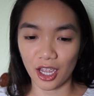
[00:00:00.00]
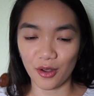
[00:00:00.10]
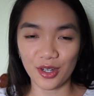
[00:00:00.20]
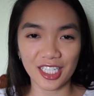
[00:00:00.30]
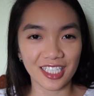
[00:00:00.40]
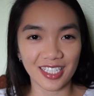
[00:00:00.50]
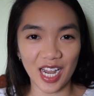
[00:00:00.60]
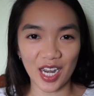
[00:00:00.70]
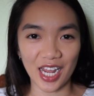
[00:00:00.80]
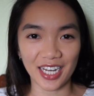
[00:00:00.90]
we just
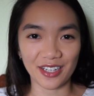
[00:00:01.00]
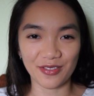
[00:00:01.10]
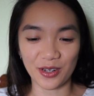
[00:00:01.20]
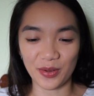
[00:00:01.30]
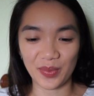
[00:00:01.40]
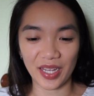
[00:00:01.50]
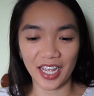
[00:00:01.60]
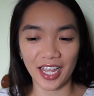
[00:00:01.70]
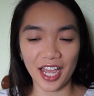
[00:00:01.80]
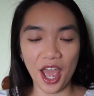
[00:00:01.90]
stared at it for a bit
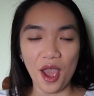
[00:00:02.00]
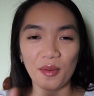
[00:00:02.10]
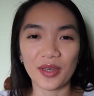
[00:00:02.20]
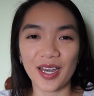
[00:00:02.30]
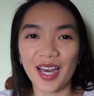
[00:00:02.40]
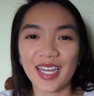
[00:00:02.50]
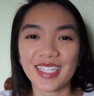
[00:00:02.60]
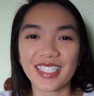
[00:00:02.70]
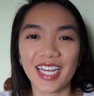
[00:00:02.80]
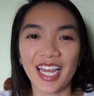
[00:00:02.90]

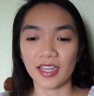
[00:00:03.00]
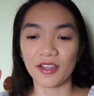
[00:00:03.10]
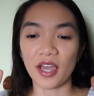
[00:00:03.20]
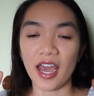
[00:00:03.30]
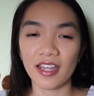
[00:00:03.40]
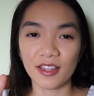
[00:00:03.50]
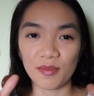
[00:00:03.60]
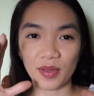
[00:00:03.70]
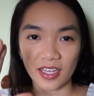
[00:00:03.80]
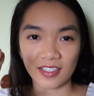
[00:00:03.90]
because it had the
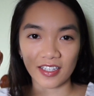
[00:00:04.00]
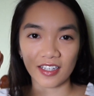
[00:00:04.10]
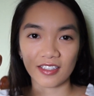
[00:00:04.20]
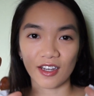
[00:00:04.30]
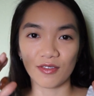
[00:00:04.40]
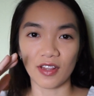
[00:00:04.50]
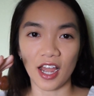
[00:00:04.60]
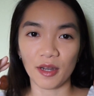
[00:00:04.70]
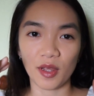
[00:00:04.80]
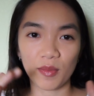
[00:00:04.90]
basics of
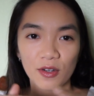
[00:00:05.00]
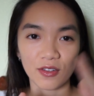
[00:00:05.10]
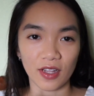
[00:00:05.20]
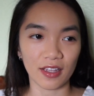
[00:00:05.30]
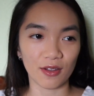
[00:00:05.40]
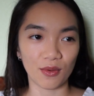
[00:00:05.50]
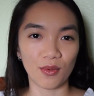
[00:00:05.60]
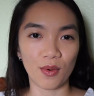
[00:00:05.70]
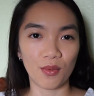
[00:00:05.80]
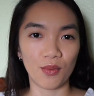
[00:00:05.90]
line paper, so like the
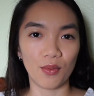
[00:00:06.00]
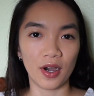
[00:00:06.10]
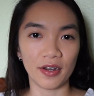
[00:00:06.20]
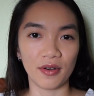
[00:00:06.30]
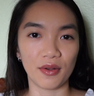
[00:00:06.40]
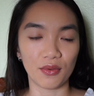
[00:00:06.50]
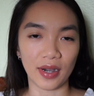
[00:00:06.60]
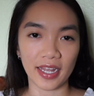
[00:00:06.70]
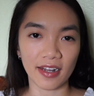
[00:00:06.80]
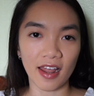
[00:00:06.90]
one
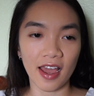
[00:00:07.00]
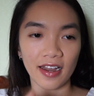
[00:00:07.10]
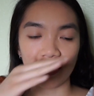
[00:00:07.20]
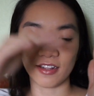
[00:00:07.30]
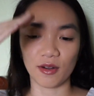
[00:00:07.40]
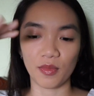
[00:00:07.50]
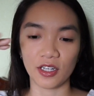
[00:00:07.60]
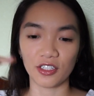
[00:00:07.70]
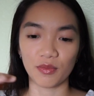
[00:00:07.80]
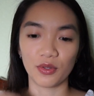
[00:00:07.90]
red line and then a
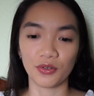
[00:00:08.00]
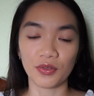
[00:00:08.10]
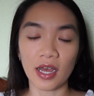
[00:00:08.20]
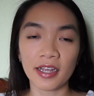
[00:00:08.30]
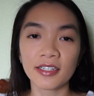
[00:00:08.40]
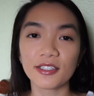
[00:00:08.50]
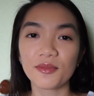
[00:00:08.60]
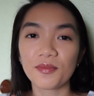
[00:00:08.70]
bunch of blue lines.